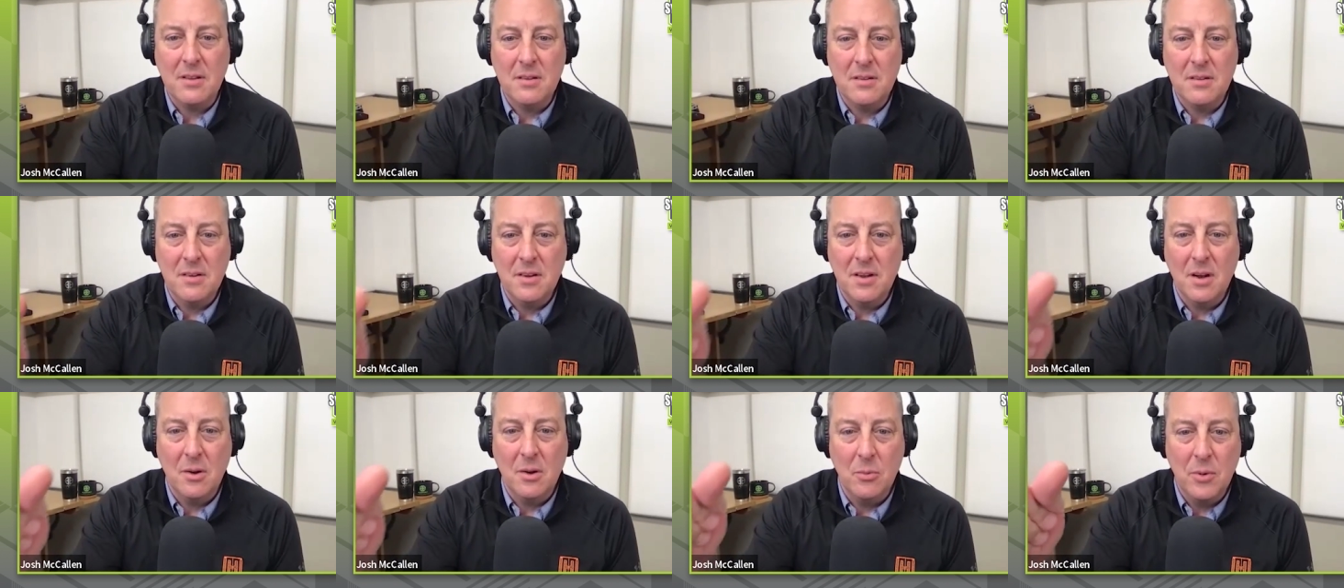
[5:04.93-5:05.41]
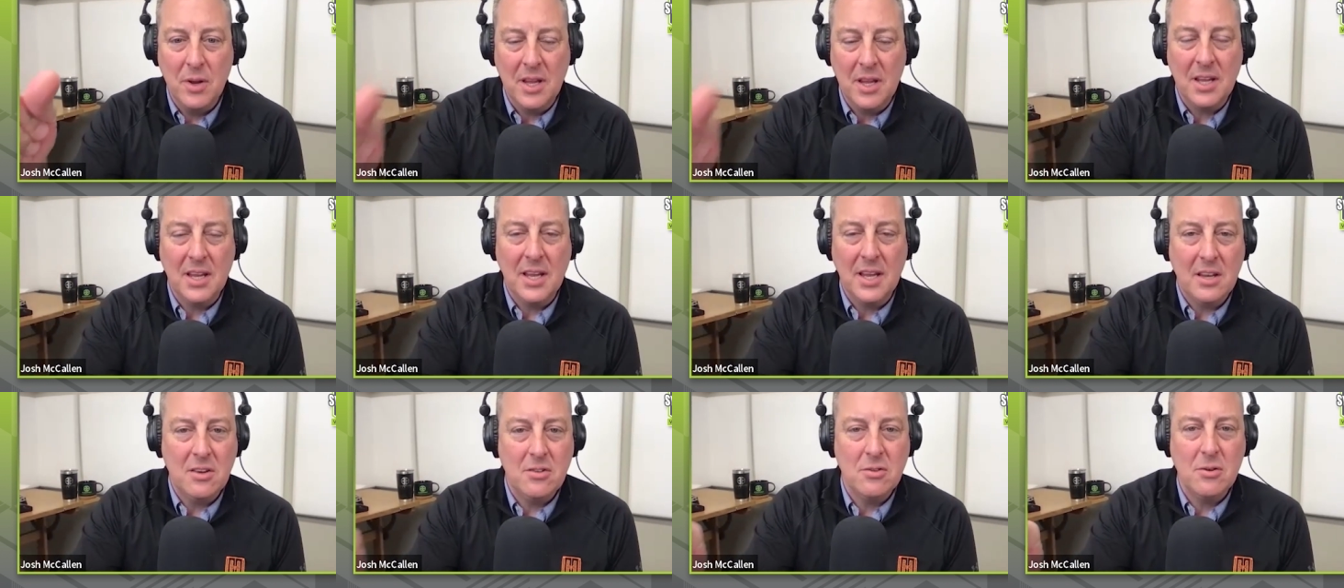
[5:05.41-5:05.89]
You know, we can
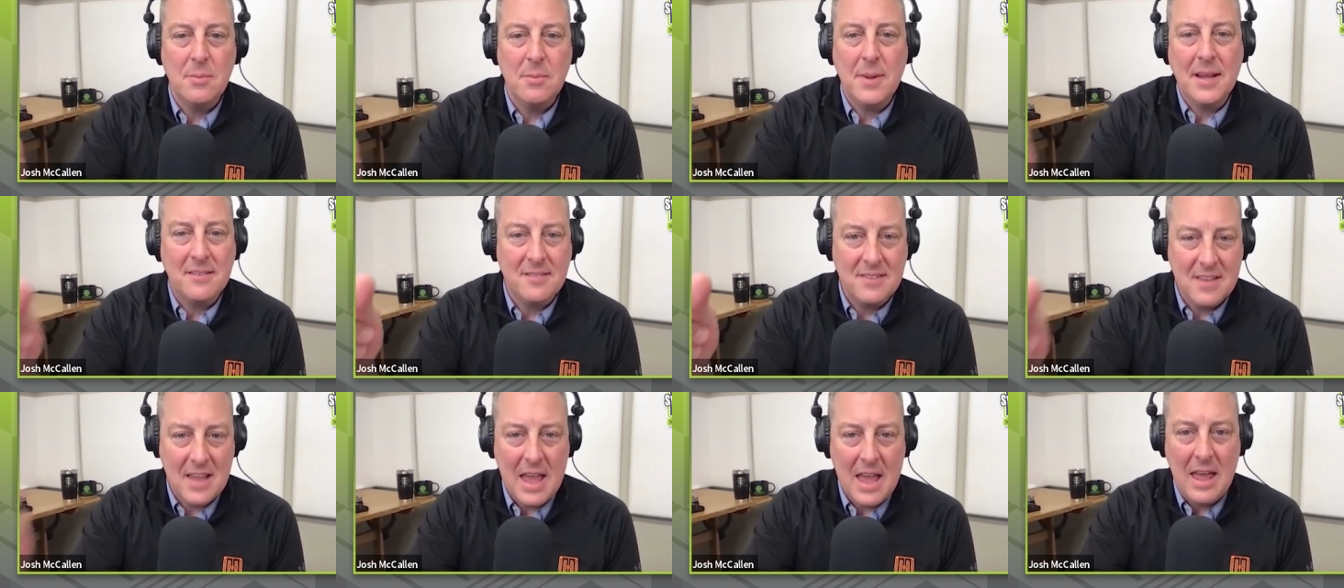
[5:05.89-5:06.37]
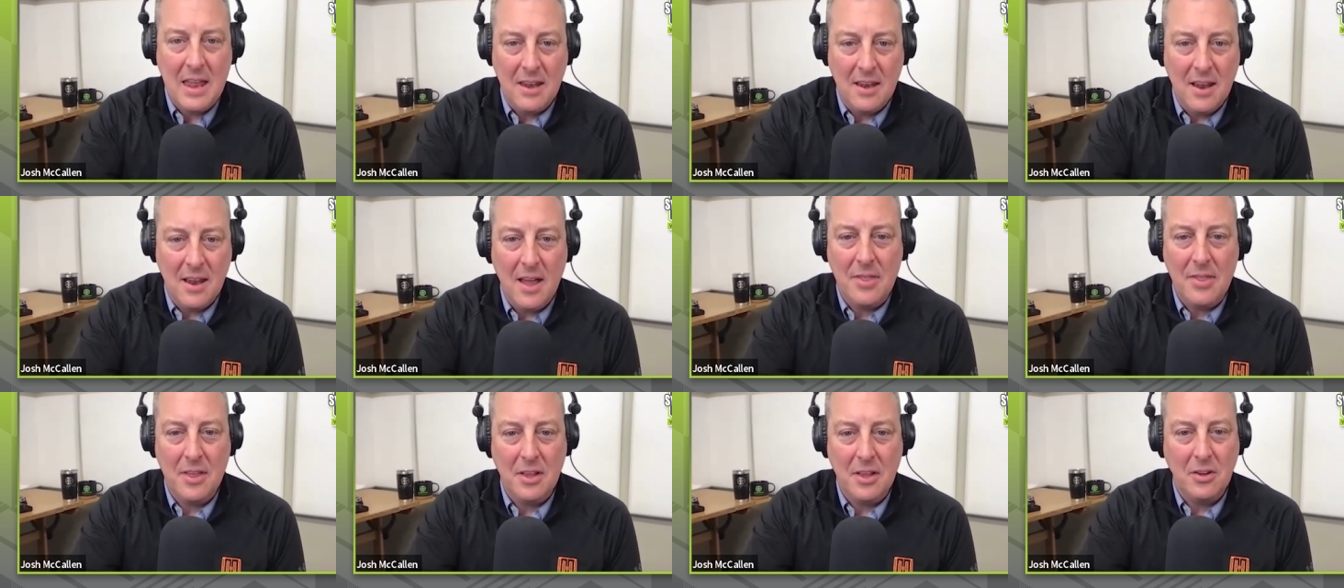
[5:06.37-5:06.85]
get to about ten,
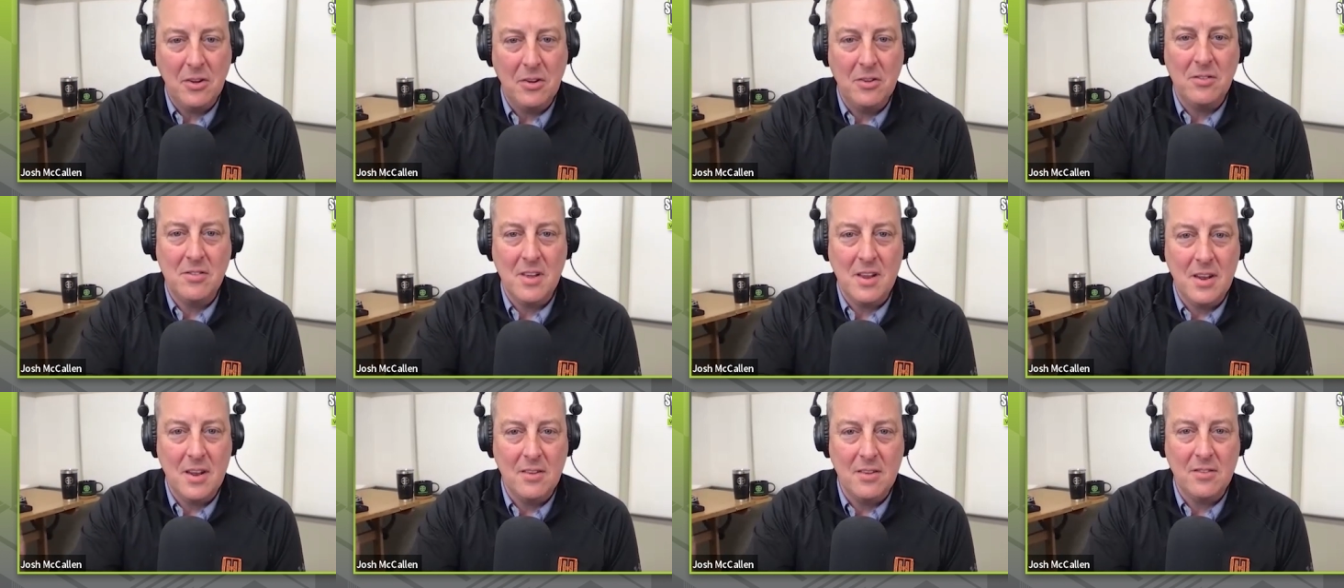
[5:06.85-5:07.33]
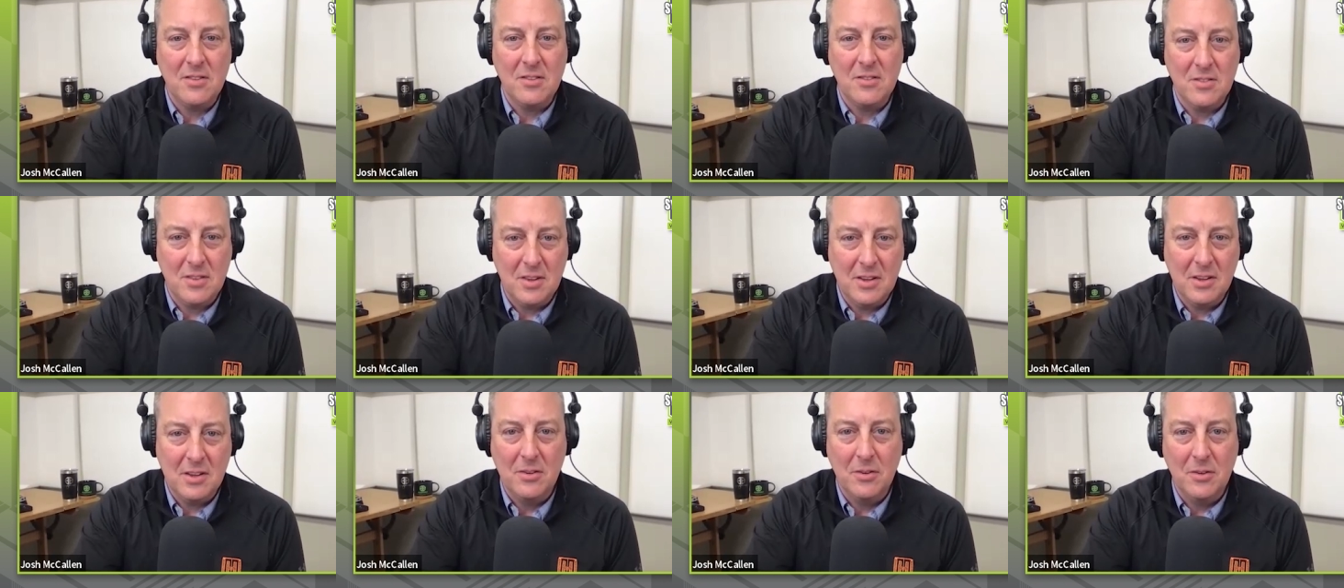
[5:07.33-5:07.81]
I think you said, as a
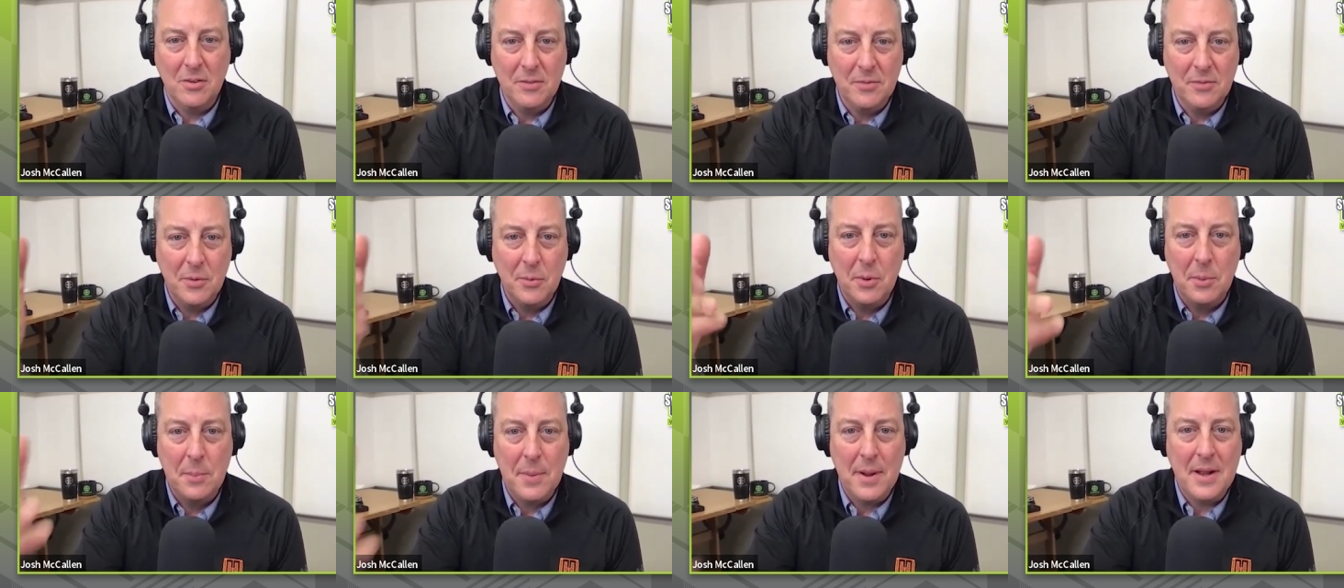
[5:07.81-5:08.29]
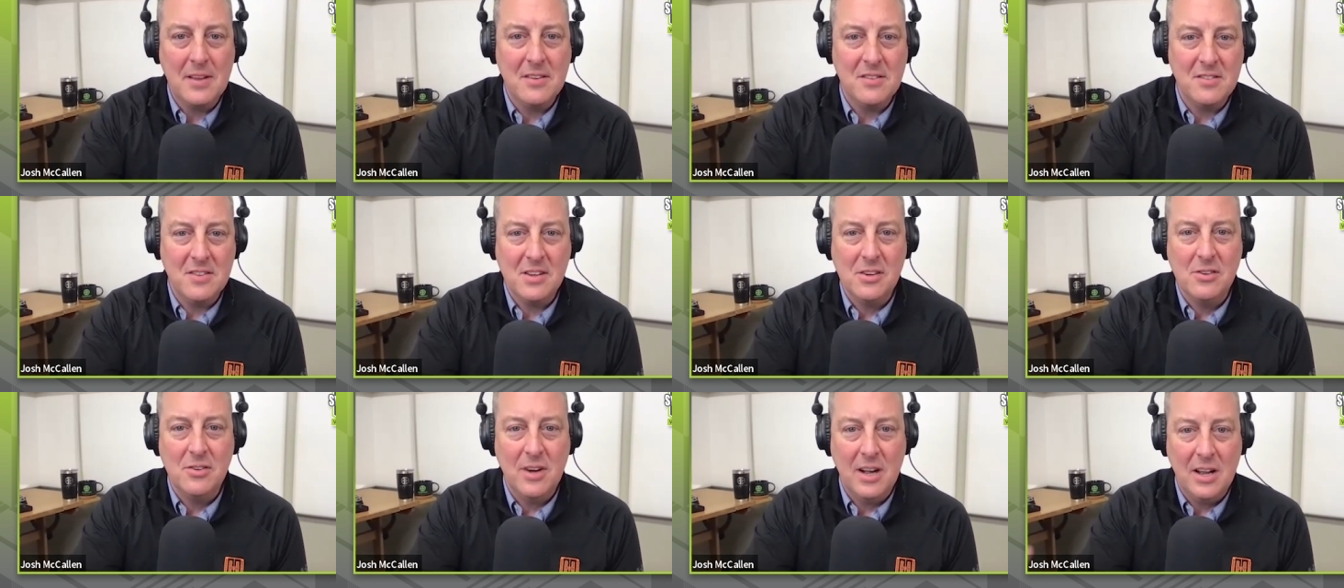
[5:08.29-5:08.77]
single. If you were buying
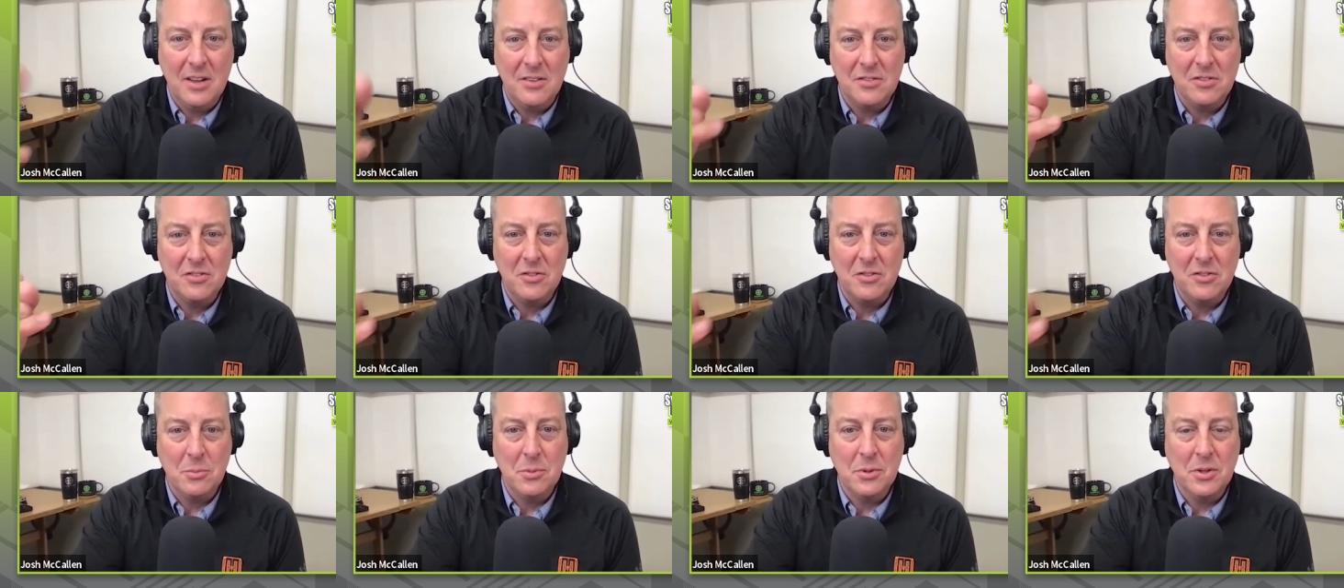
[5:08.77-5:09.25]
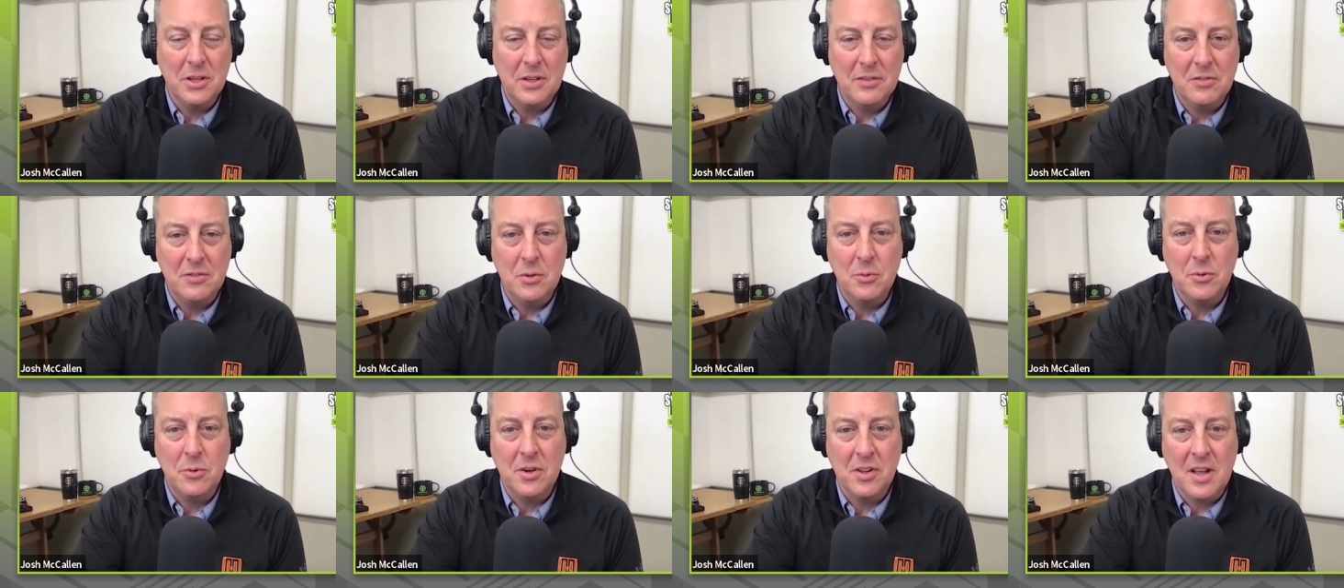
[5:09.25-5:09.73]
single houses, you believed
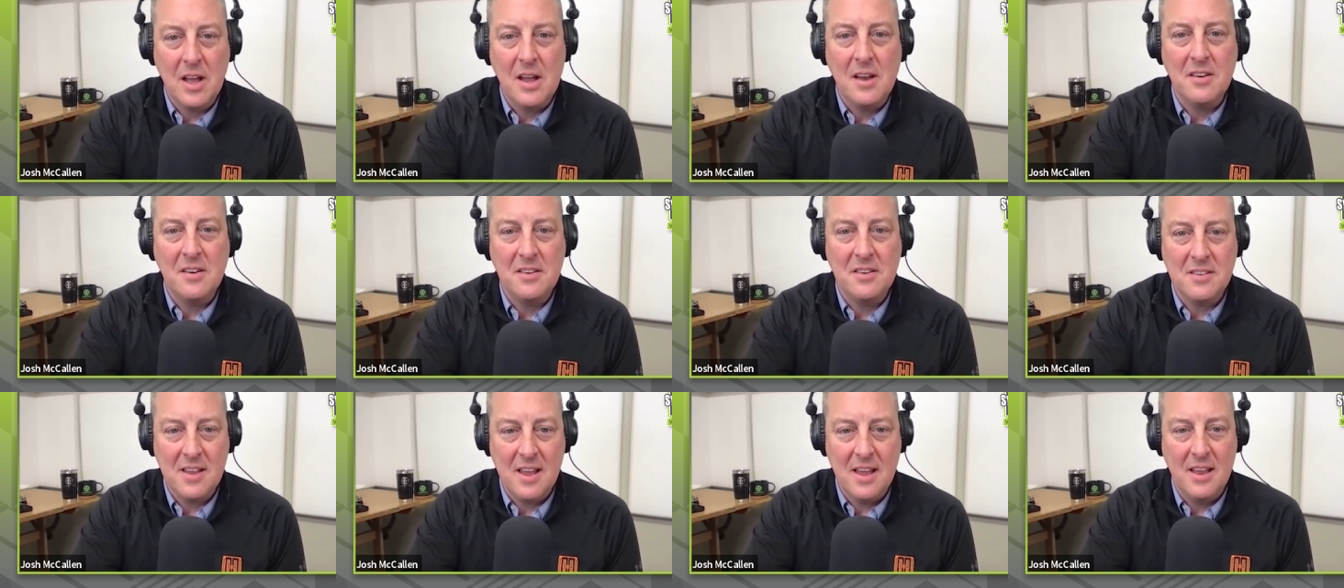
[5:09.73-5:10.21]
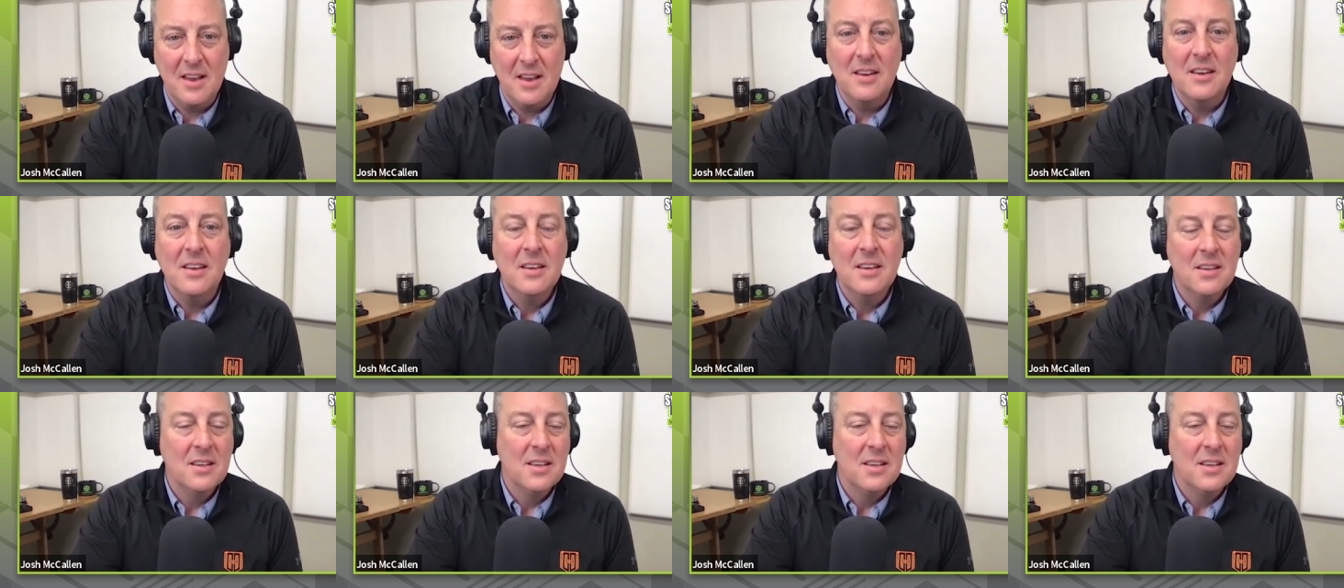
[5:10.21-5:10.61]
you would have gotten to ten.